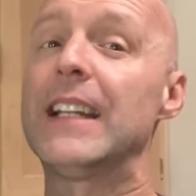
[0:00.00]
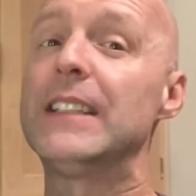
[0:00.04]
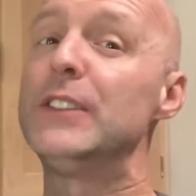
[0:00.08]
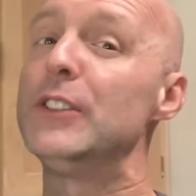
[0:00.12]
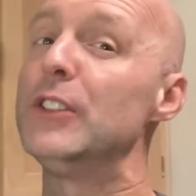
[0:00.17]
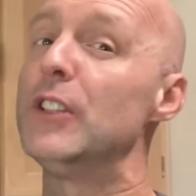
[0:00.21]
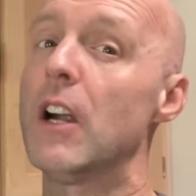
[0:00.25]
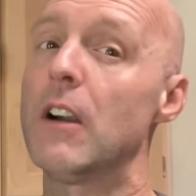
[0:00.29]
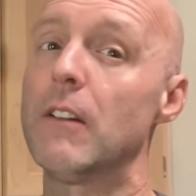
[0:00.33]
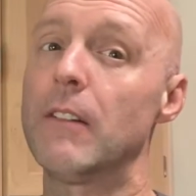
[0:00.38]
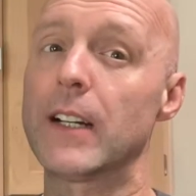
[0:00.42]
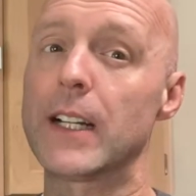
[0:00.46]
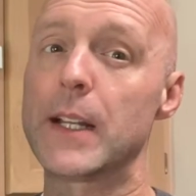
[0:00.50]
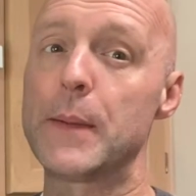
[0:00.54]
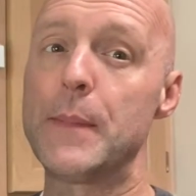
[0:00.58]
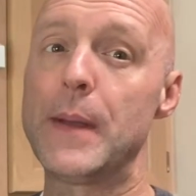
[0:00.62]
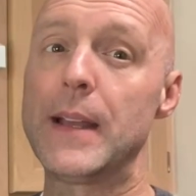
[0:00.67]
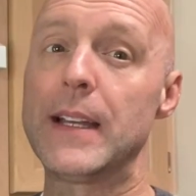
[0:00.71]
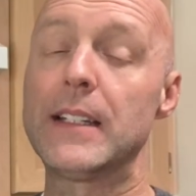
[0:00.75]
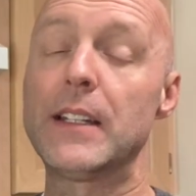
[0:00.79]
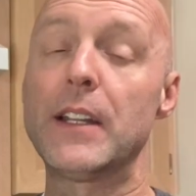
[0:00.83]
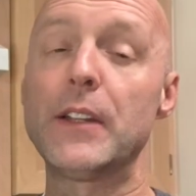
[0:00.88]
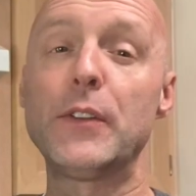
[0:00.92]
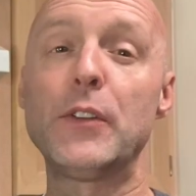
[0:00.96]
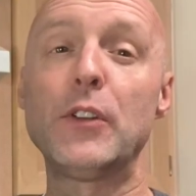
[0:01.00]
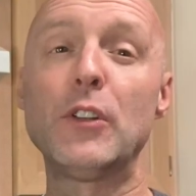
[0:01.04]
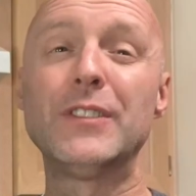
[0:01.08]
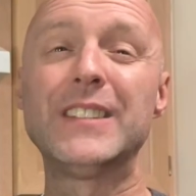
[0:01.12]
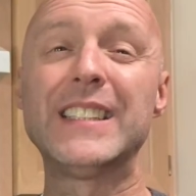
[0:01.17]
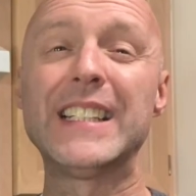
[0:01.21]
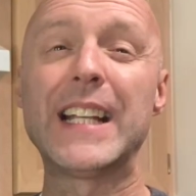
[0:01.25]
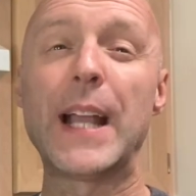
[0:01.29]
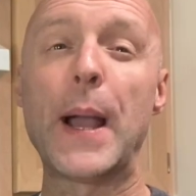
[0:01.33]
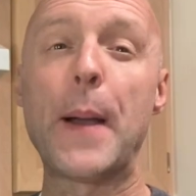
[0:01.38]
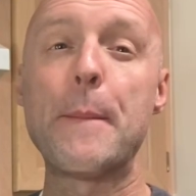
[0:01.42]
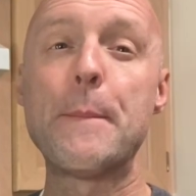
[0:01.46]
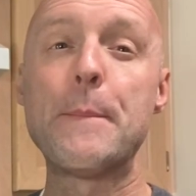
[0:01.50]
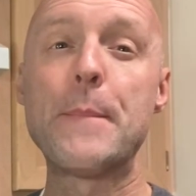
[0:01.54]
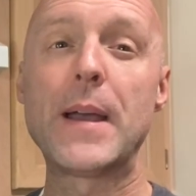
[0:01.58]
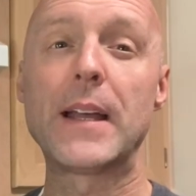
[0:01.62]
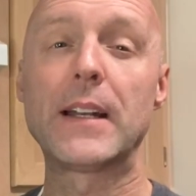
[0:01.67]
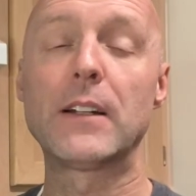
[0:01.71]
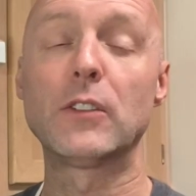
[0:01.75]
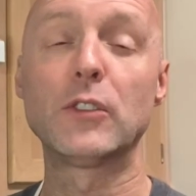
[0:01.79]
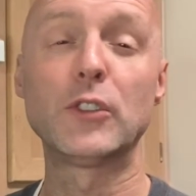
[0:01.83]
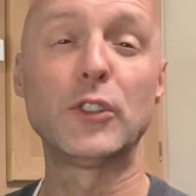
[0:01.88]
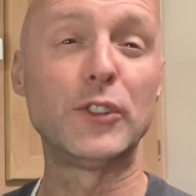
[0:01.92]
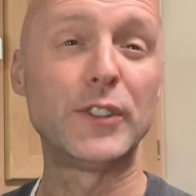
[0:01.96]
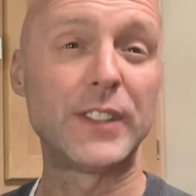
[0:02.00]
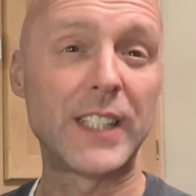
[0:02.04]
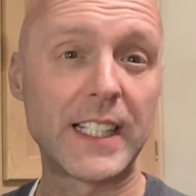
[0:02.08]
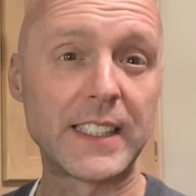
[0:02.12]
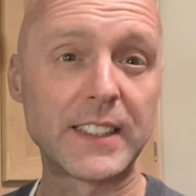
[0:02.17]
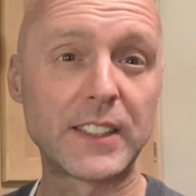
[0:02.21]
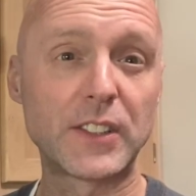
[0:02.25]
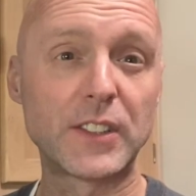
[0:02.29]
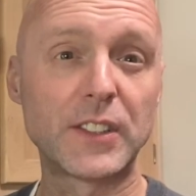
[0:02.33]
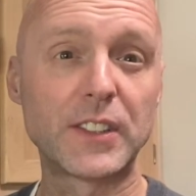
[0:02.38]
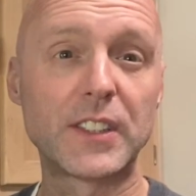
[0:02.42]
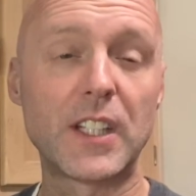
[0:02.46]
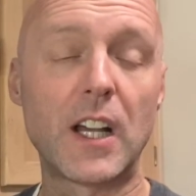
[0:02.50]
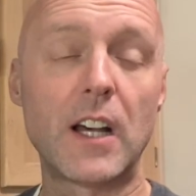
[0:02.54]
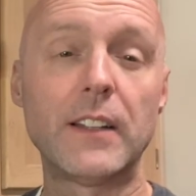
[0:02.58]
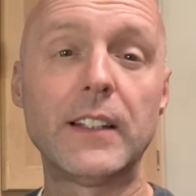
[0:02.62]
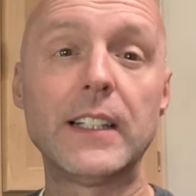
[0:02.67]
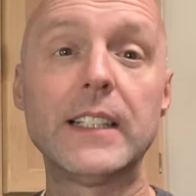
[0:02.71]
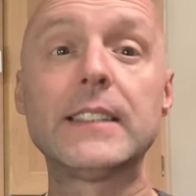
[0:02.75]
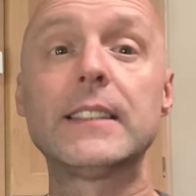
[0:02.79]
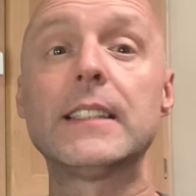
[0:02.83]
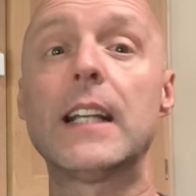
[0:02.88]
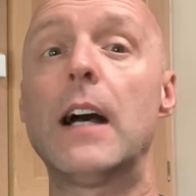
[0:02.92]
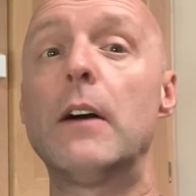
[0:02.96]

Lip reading: do not recommend using metal utensils on this.